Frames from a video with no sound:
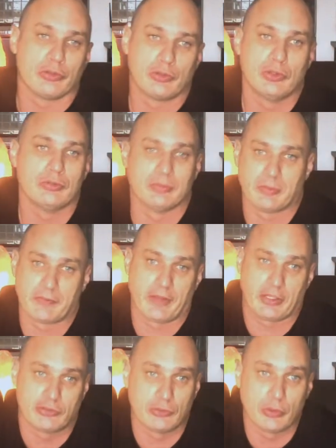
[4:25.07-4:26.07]
a human but
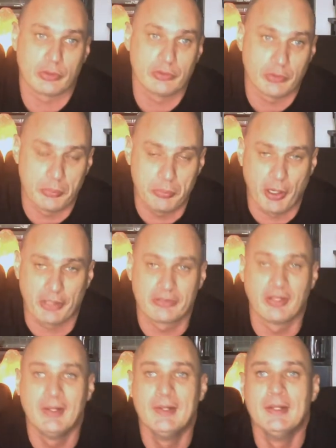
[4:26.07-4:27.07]
they're actually talking to a bot.